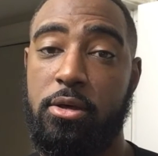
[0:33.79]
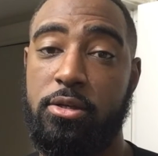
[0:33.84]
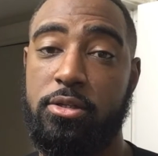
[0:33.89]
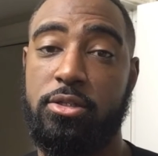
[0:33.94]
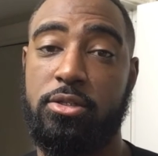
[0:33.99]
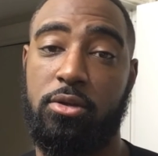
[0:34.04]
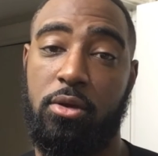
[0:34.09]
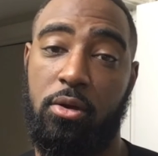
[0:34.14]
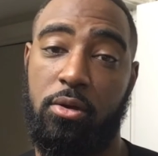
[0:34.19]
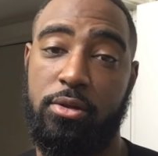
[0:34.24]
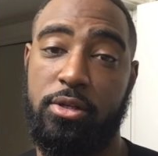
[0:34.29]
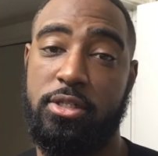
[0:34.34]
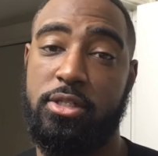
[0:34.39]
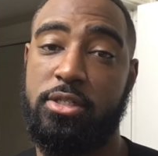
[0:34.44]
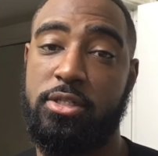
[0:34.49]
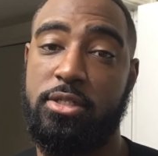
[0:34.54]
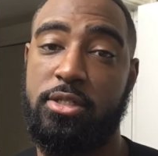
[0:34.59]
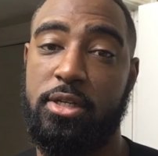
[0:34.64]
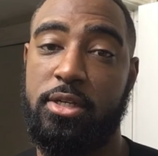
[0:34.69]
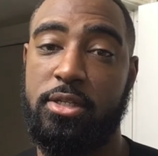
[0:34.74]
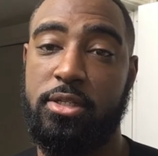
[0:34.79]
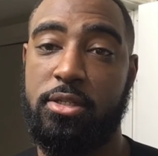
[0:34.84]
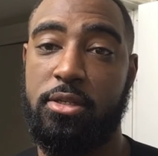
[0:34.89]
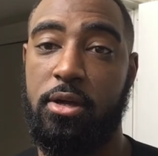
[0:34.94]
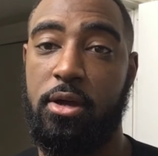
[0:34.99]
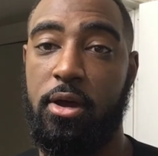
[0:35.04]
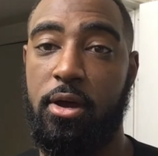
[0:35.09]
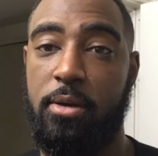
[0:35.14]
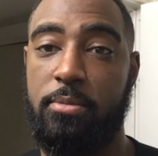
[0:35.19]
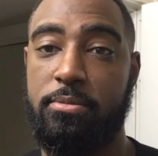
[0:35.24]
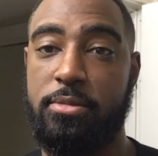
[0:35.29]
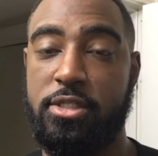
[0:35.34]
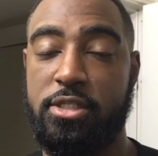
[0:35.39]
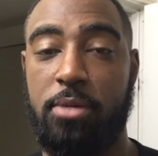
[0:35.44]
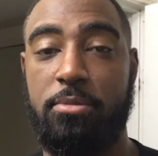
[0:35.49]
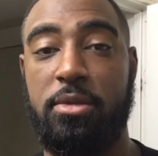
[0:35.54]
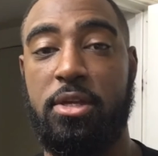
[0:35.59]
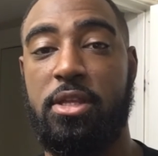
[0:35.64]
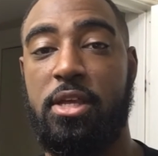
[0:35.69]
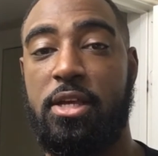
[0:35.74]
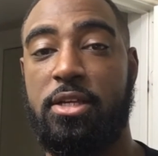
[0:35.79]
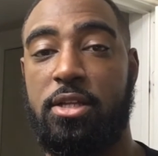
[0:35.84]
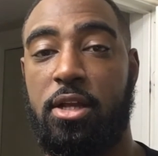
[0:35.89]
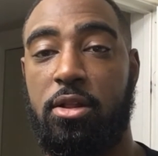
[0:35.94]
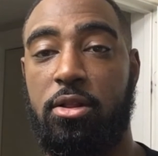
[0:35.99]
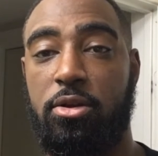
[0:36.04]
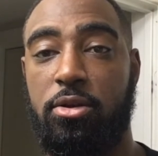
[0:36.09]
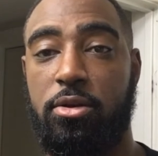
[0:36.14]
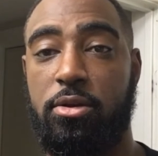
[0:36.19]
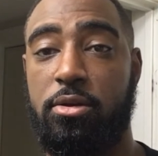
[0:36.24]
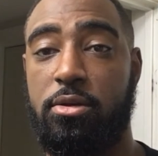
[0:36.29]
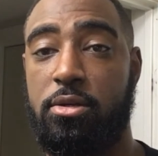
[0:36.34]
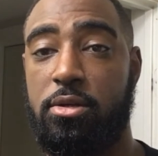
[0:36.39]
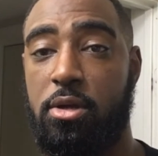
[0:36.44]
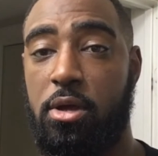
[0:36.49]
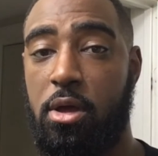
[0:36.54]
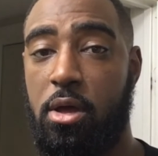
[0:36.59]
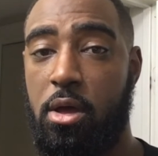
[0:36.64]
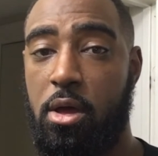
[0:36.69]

So this is just some of the things I learned